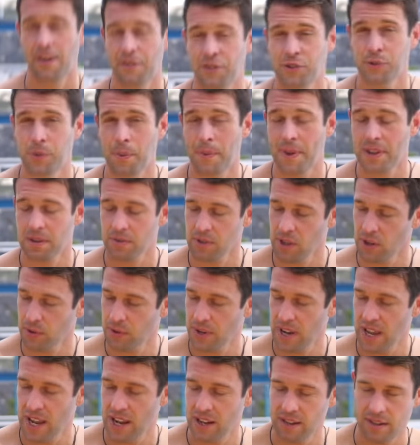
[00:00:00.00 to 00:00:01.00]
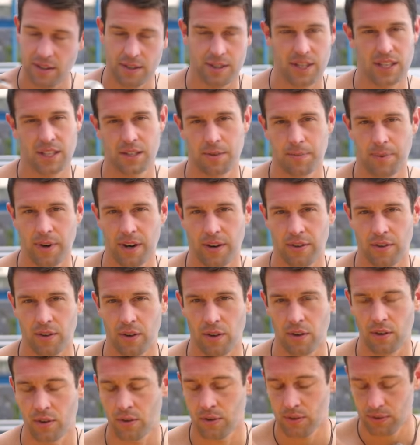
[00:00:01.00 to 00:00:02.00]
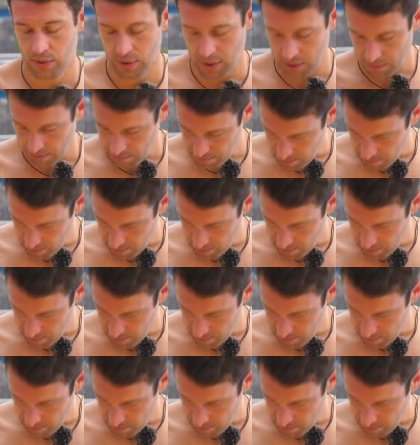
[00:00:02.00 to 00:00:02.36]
And for swimming, you'll need a decent pair of goggles,